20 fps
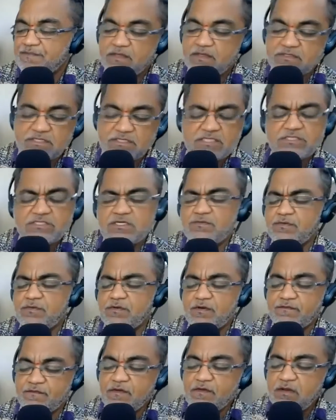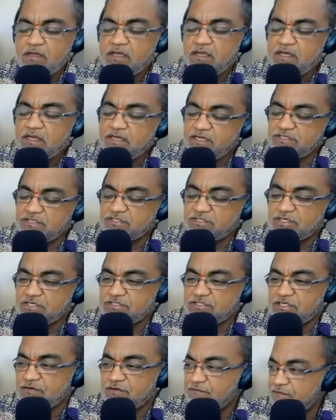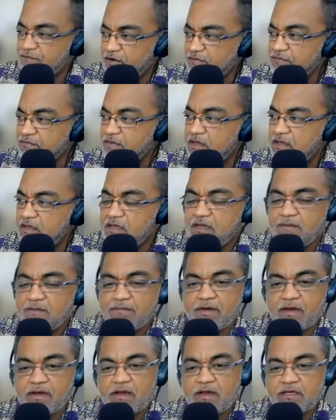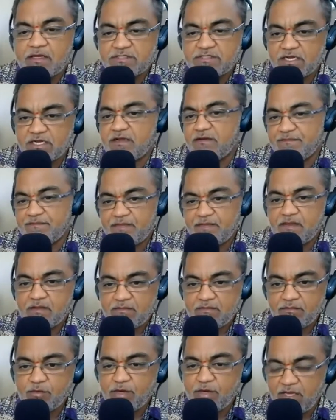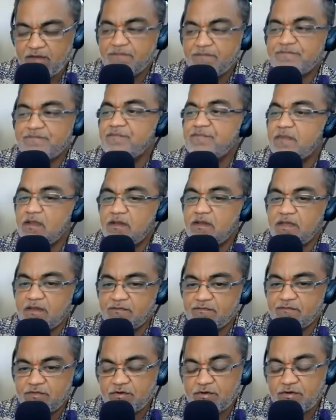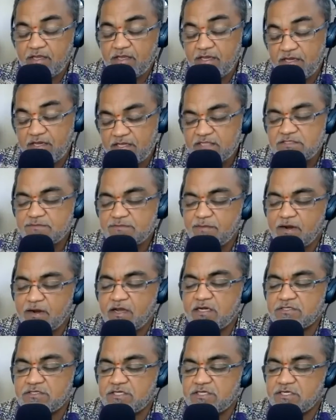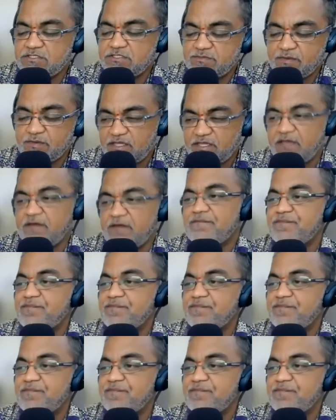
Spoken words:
Such a beautiful instruction from Parashara Muni in his Parashara Smriti.